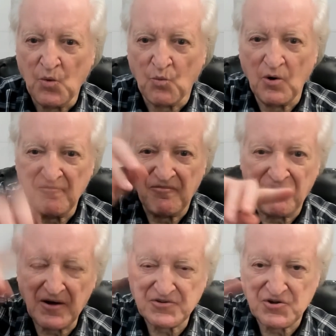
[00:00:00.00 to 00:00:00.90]
would
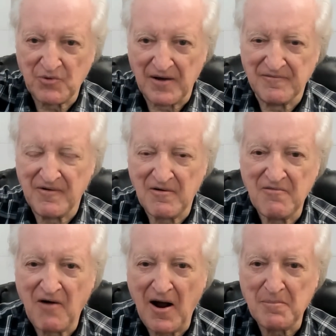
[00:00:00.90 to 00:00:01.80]
fluctuate very
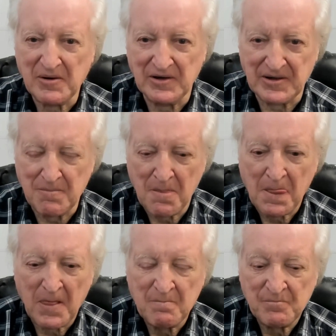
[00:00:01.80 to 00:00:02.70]
rapidly,
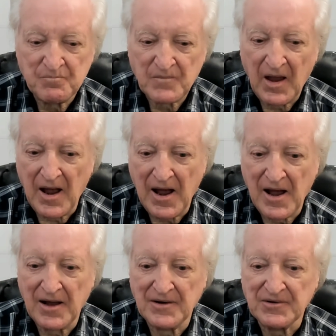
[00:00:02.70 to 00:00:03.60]

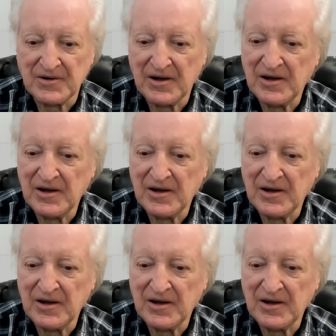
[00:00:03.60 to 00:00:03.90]
and